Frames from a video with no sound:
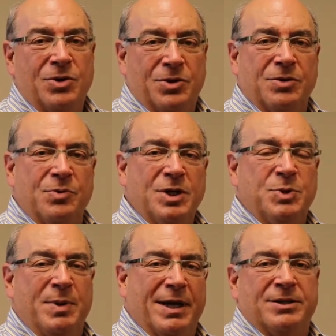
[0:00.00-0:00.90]
You can
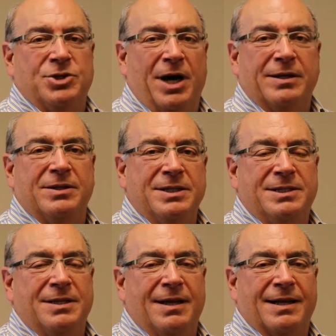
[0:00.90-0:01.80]
reach me at
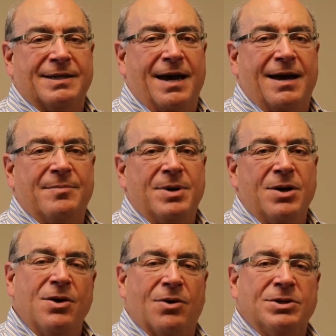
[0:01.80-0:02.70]
johnalesi.com
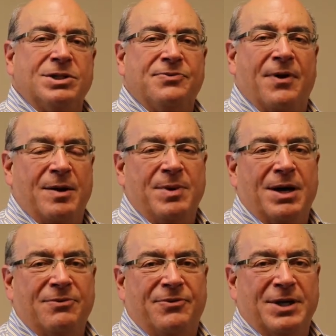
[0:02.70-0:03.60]
or just find me
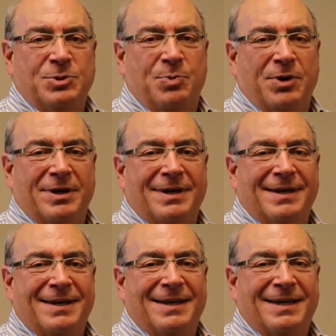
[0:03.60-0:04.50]
on Facebook.
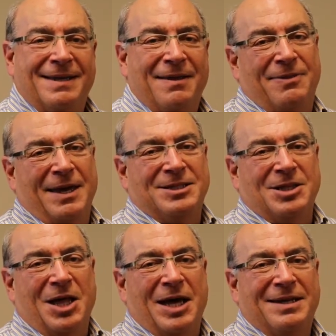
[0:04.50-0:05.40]
Thanks a
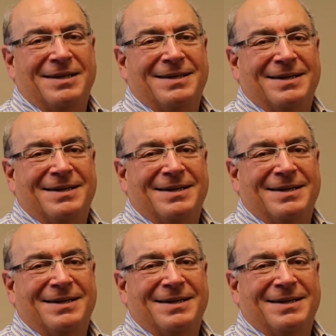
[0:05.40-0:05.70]
lot.